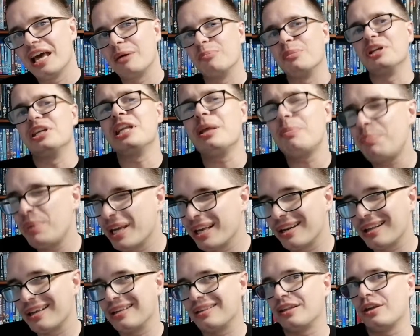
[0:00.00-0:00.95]
and
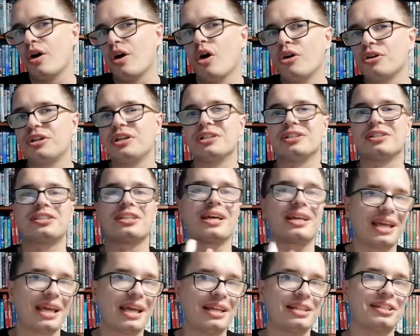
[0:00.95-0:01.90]
manipulate the audience
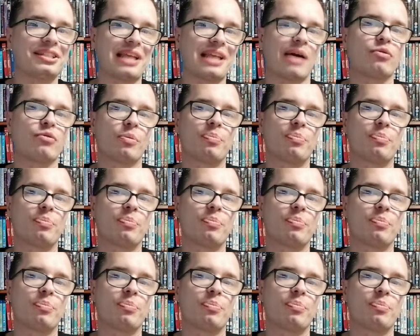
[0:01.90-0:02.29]
against